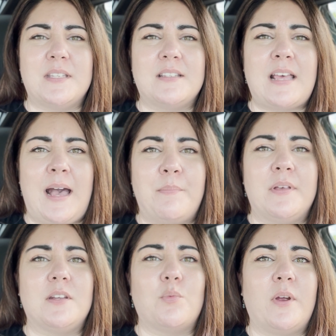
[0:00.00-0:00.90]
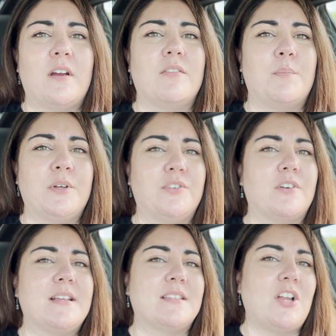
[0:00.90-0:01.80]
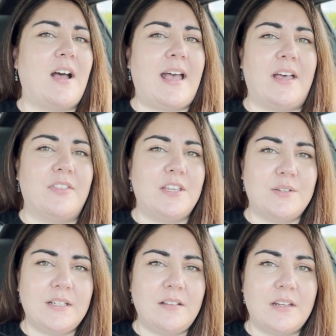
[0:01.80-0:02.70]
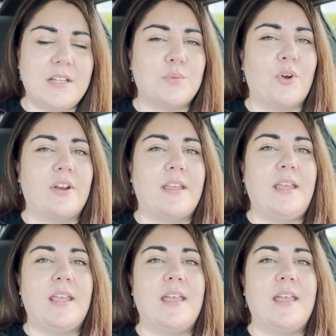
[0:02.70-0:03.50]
it's happened where the builder has not had the utilities working,